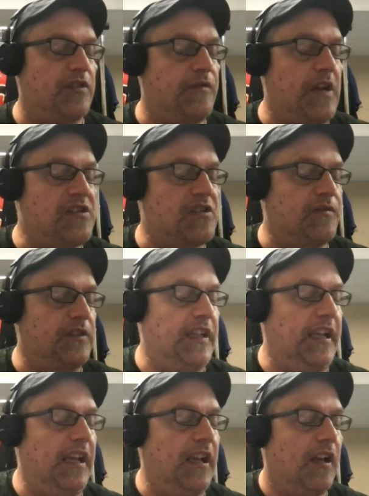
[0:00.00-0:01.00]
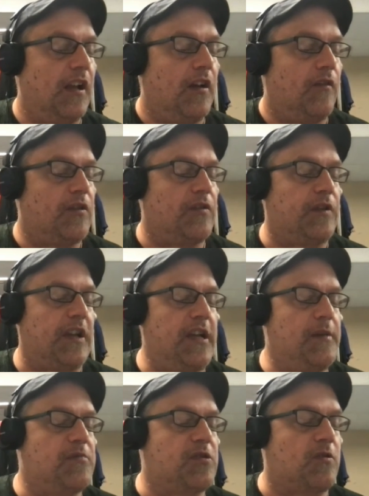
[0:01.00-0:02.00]
Defensively, for the
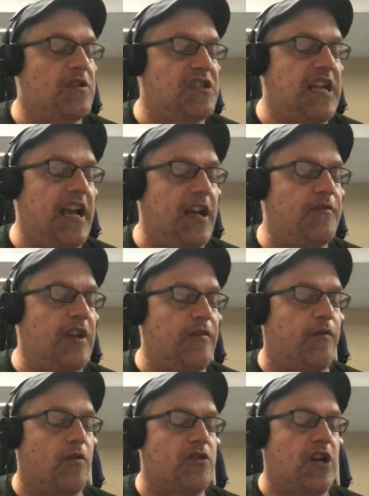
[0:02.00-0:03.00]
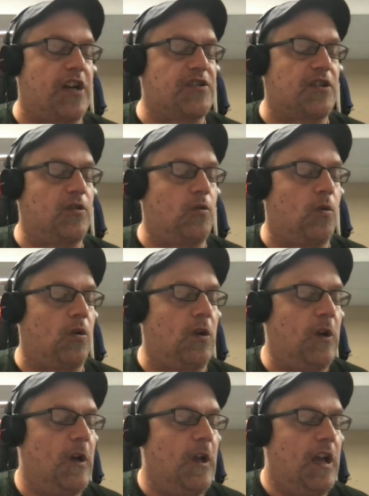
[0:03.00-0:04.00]
Flames, Chris Tanev had 4 shots on goal.